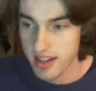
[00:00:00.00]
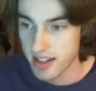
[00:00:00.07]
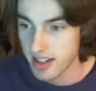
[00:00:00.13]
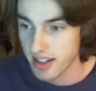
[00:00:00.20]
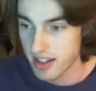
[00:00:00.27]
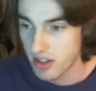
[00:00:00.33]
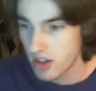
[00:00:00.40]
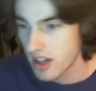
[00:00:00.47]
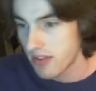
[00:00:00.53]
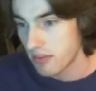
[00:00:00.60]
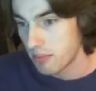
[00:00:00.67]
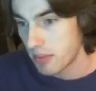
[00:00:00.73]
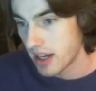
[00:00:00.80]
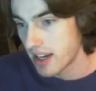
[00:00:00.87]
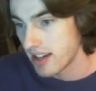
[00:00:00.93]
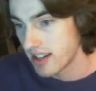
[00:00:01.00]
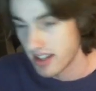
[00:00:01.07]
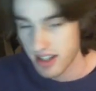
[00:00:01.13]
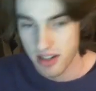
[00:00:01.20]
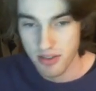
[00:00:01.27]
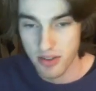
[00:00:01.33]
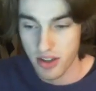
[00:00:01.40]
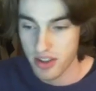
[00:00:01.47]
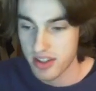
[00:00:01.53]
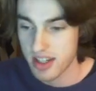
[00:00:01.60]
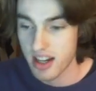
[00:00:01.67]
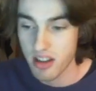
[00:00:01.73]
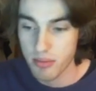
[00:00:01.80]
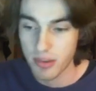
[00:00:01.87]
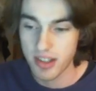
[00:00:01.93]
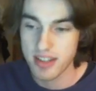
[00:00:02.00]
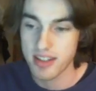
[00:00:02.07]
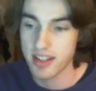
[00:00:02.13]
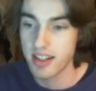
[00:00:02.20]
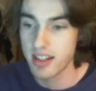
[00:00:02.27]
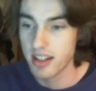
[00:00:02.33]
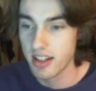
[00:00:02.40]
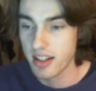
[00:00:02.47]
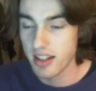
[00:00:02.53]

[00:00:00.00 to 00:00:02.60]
out here. Could even be further south, but let's see.